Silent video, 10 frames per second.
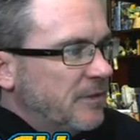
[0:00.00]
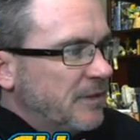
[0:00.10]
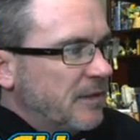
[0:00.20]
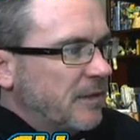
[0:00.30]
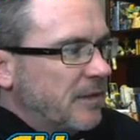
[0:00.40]

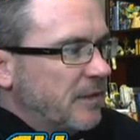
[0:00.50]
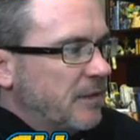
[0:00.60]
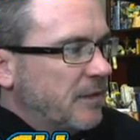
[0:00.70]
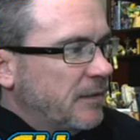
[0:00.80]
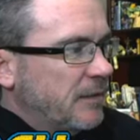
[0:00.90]
Ugh.
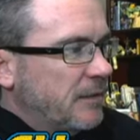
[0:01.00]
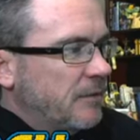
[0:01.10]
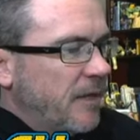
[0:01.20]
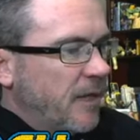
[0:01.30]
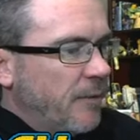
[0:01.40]

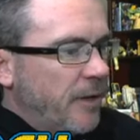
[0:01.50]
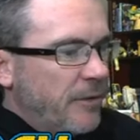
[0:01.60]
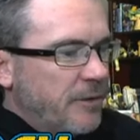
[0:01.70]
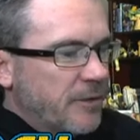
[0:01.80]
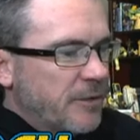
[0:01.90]
Okay, there we go.
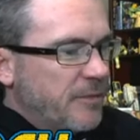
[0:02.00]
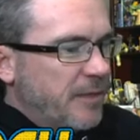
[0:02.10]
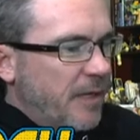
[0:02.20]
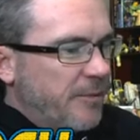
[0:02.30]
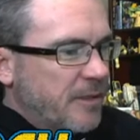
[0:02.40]
He took some
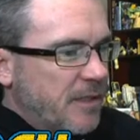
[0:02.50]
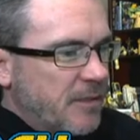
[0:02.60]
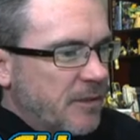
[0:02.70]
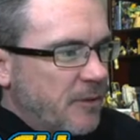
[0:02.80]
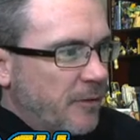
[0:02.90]
damage.
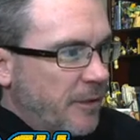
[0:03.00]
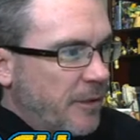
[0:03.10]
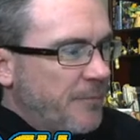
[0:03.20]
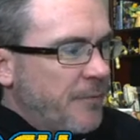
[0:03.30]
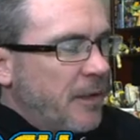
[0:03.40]
That's
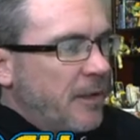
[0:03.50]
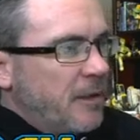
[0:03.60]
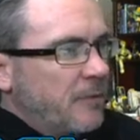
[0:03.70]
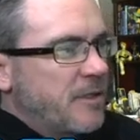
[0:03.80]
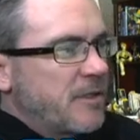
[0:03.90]
good.
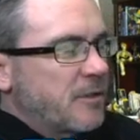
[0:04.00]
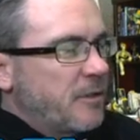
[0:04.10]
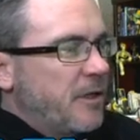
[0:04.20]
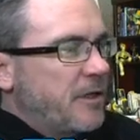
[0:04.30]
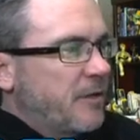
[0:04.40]
The reason it's
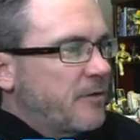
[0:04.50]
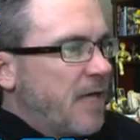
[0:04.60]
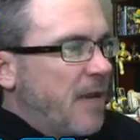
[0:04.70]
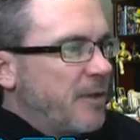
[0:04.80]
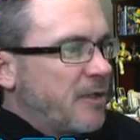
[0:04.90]
good he took
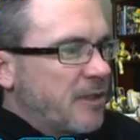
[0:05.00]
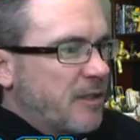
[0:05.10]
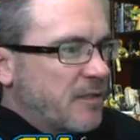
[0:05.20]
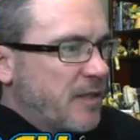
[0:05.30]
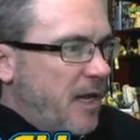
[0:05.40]
damage is
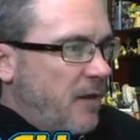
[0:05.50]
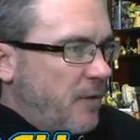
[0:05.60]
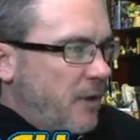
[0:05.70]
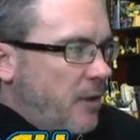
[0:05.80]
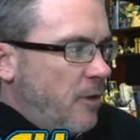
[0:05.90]
because
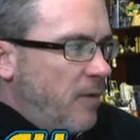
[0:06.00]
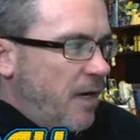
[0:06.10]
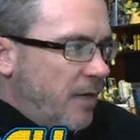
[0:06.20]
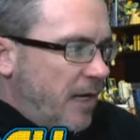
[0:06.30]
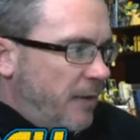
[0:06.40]
now,
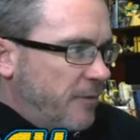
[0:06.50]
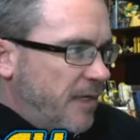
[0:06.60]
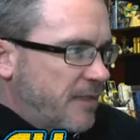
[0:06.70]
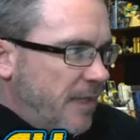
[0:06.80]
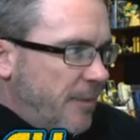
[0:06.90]
whenever Kylo
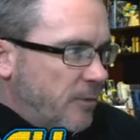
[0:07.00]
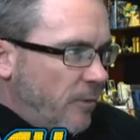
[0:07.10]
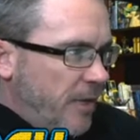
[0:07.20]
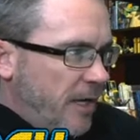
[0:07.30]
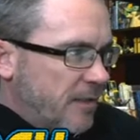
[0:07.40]
takes damage
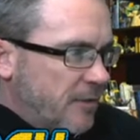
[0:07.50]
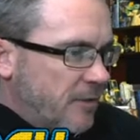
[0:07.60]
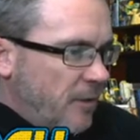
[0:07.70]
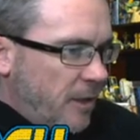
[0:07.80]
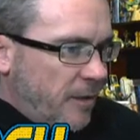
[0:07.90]
or he hits a
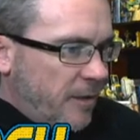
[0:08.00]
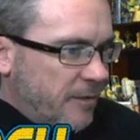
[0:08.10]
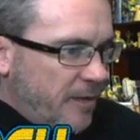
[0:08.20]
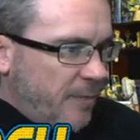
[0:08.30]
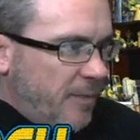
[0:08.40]
target
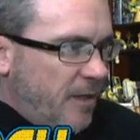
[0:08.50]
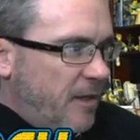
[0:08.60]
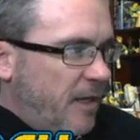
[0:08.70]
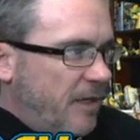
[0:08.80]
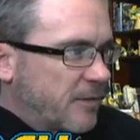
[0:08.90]
locked enemy, he
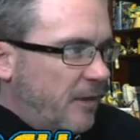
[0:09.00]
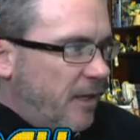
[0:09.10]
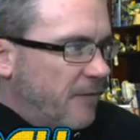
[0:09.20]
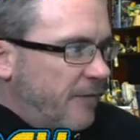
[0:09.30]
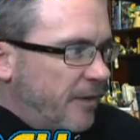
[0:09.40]
gains
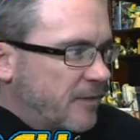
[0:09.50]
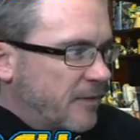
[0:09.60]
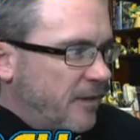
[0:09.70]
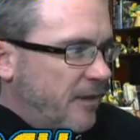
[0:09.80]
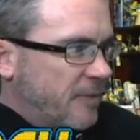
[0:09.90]

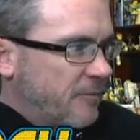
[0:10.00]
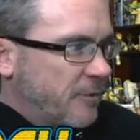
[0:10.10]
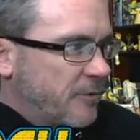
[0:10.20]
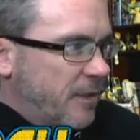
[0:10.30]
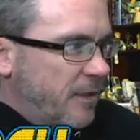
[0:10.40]
offense. And that's what we're
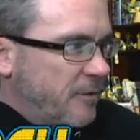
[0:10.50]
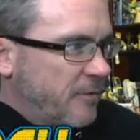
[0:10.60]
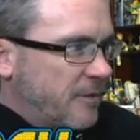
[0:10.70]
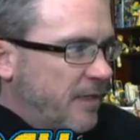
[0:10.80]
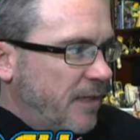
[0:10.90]
trying to do,
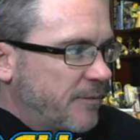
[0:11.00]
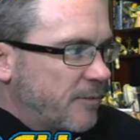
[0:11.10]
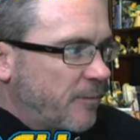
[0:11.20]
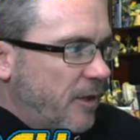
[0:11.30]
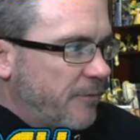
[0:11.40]
is gain him
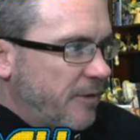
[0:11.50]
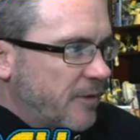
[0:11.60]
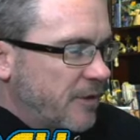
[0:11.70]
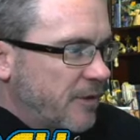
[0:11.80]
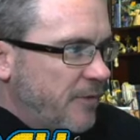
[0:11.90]
some
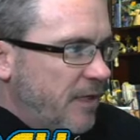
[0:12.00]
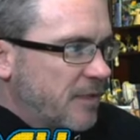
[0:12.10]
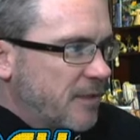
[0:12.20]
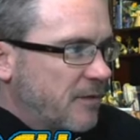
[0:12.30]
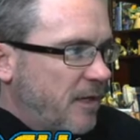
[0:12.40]
offense. Because if he
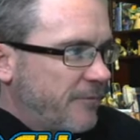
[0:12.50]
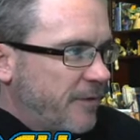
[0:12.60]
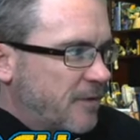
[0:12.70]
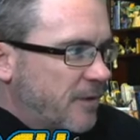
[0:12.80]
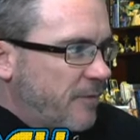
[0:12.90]
gets his
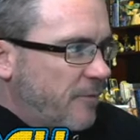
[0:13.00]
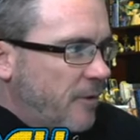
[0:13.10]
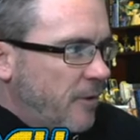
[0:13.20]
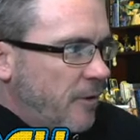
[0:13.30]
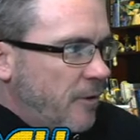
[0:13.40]
offense up,
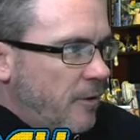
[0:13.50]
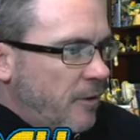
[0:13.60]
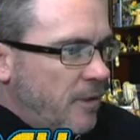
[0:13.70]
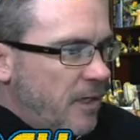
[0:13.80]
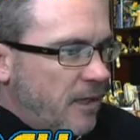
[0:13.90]

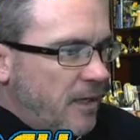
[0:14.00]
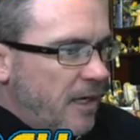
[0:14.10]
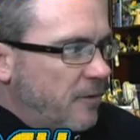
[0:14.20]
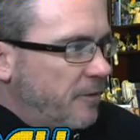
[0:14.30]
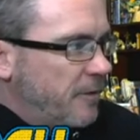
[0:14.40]
he can
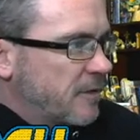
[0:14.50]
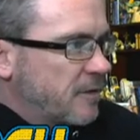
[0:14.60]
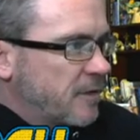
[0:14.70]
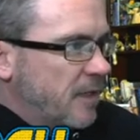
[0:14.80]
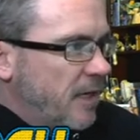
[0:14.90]
handle this
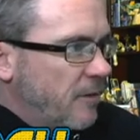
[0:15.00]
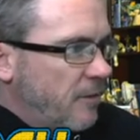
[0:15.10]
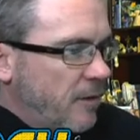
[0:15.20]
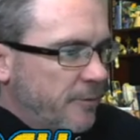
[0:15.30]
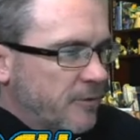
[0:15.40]
entire other